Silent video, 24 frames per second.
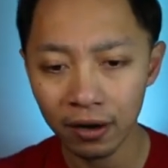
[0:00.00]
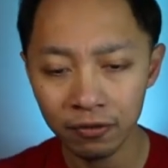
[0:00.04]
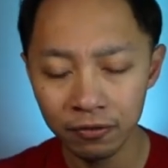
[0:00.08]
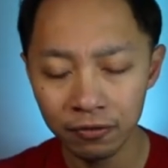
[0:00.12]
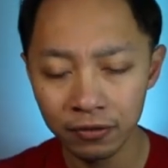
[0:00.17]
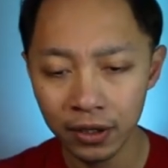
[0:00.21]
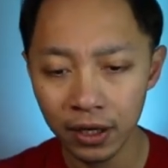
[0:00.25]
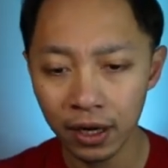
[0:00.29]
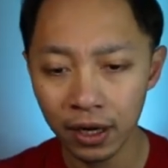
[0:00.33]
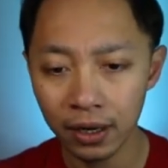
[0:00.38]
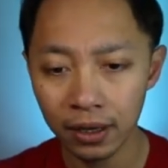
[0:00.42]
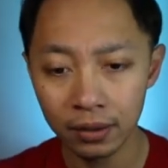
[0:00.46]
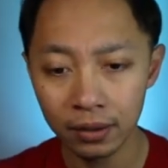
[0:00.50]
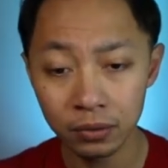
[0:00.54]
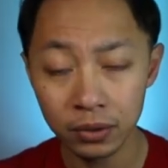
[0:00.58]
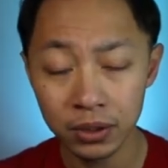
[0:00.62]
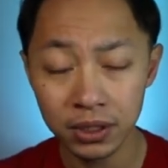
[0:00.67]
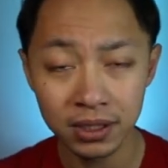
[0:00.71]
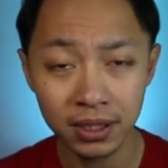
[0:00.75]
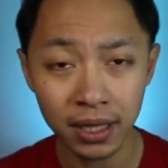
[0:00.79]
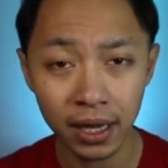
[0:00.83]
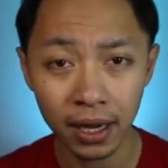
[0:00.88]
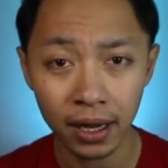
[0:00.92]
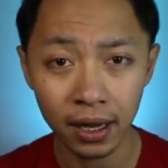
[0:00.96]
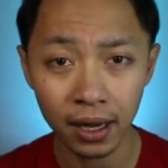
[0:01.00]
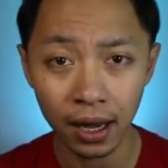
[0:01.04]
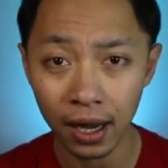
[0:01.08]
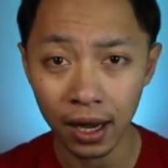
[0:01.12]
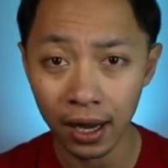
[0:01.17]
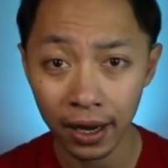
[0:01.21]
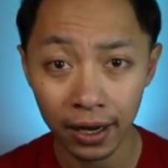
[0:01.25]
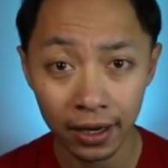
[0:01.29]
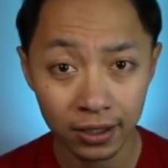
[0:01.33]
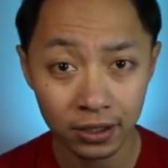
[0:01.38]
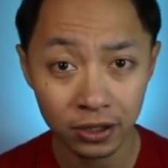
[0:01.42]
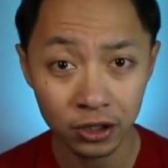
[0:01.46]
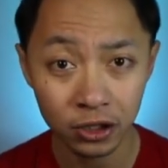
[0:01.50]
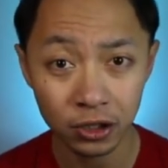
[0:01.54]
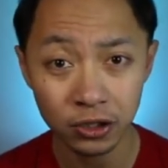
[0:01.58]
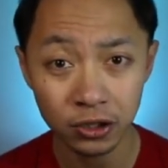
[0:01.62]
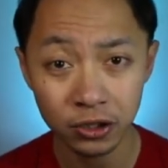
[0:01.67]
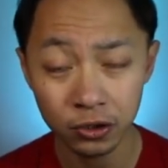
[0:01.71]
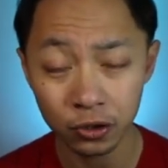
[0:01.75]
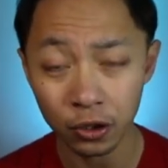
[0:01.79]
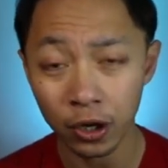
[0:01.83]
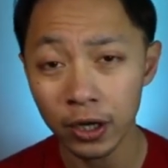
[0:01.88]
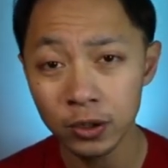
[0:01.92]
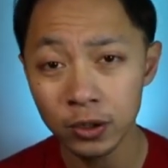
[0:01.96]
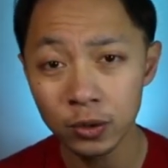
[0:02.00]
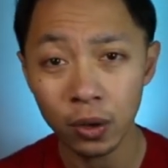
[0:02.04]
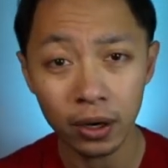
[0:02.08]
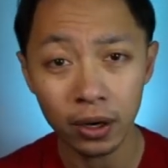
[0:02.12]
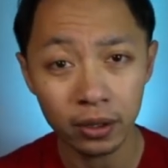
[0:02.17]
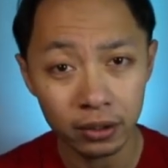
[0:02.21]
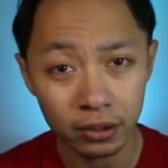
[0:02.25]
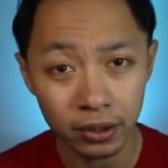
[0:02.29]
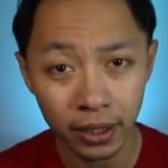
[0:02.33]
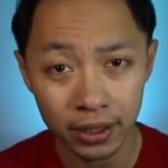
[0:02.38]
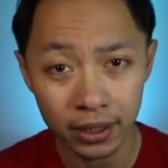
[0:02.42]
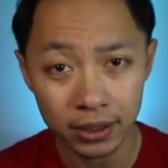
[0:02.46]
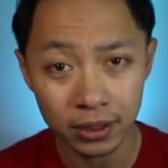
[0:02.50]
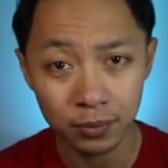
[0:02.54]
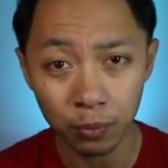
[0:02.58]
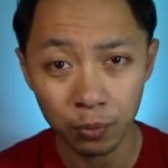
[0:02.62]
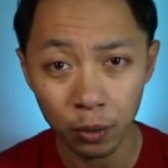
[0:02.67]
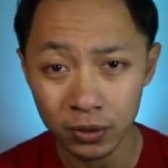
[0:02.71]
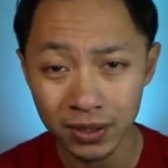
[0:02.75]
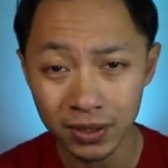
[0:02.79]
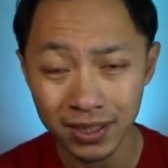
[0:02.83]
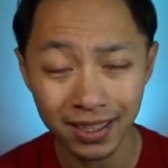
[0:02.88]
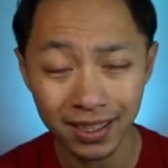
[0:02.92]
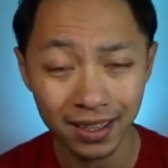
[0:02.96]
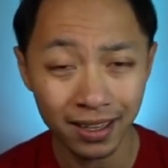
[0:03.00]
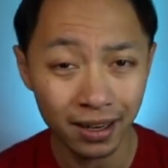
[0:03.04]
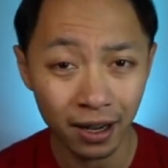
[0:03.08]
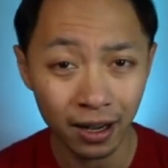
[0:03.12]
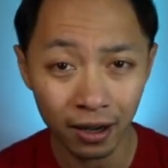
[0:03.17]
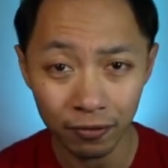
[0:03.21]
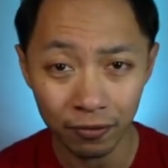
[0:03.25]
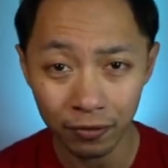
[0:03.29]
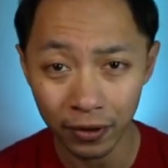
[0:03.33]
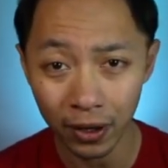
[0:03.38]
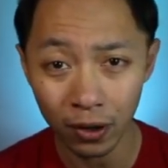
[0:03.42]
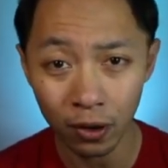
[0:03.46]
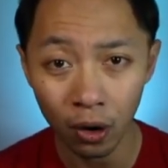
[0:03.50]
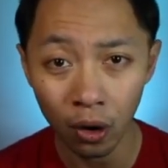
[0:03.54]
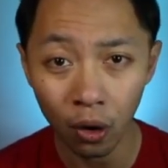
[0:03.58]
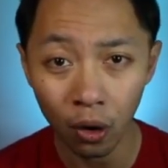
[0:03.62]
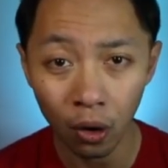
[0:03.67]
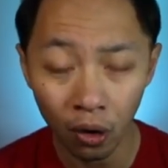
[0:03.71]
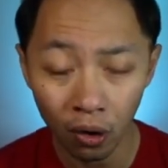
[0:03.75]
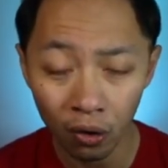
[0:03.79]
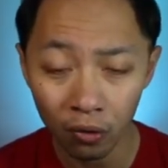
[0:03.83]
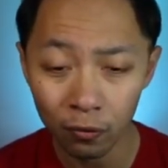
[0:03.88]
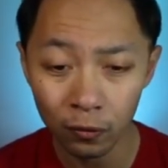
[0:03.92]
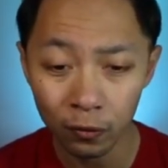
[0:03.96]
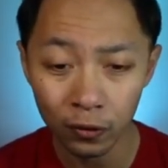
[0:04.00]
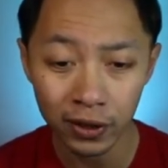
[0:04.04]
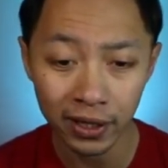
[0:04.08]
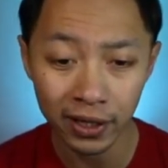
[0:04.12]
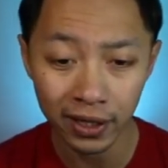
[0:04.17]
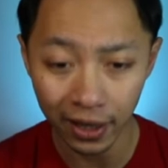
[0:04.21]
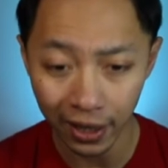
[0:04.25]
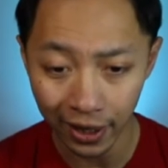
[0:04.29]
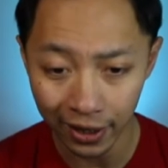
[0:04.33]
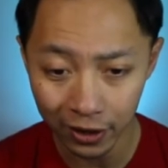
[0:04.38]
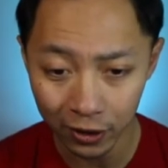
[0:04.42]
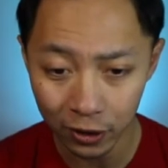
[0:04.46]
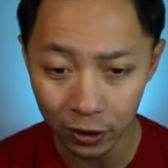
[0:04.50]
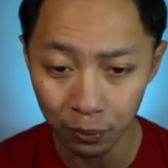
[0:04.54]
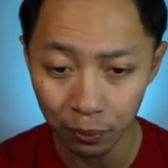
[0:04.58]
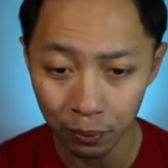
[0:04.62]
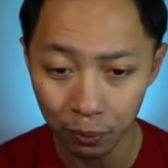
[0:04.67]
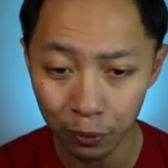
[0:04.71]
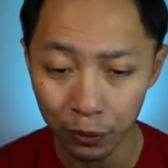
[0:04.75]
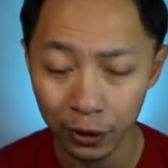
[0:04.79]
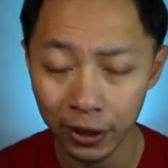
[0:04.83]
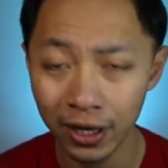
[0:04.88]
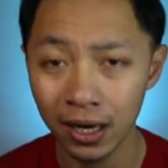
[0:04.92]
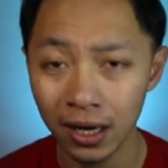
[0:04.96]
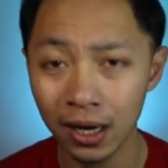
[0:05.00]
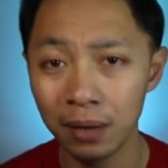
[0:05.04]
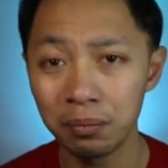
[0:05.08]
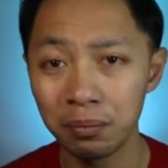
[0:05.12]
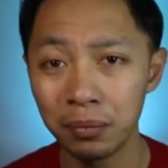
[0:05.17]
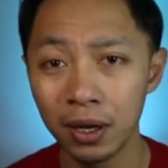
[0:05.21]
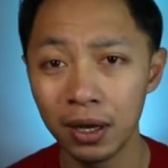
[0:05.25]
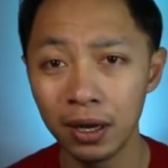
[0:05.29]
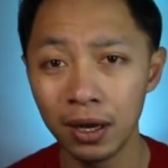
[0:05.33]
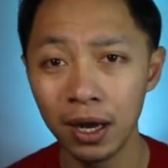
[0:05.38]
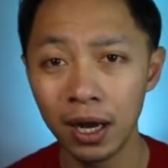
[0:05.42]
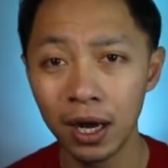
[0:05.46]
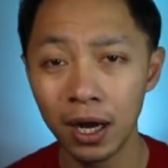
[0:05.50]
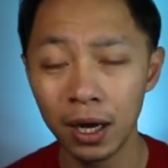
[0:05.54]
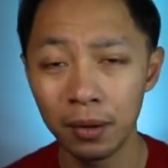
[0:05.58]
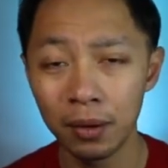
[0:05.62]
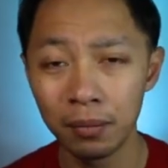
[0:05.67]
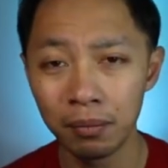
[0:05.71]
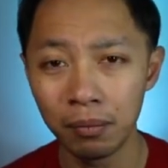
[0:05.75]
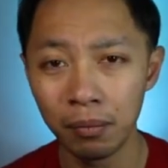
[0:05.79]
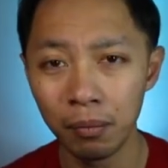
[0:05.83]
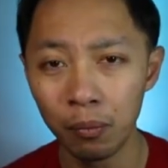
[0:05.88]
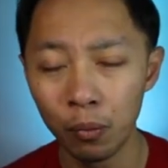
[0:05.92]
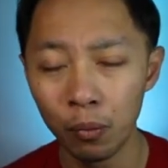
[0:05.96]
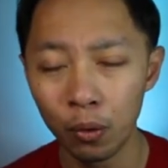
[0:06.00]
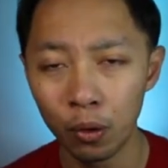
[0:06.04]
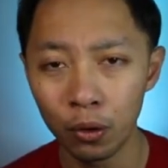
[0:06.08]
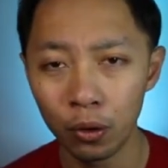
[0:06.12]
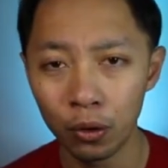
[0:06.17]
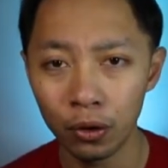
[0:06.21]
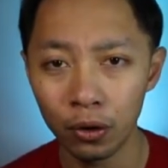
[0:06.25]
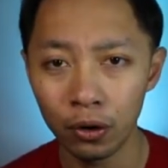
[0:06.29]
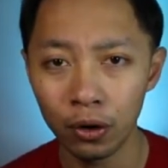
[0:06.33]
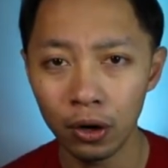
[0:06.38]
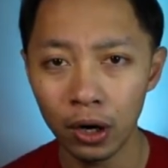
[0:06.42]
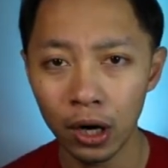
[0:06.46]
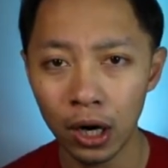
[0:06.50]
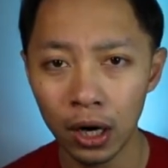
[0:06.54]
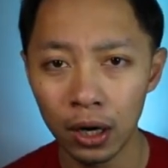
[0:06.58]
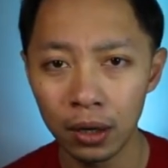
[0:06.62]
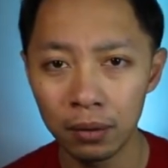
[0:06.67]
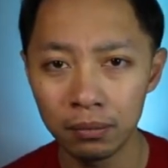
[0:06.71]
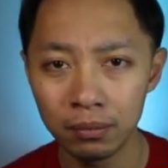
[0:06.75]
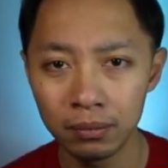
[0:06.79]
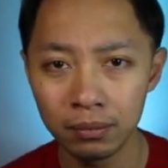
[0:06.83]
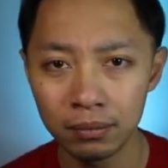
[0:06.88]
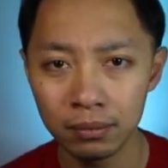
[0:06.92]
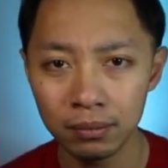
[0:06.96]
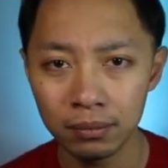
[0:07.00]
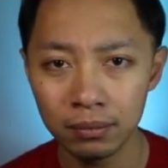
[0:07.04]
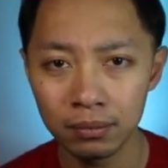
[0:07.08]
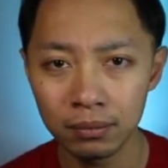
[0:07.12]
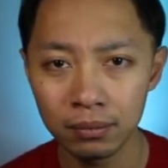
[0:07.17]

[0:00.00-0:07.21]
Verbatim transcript: done was that I just tried to underexpose enough, and hopefully I could bring up um, more, um,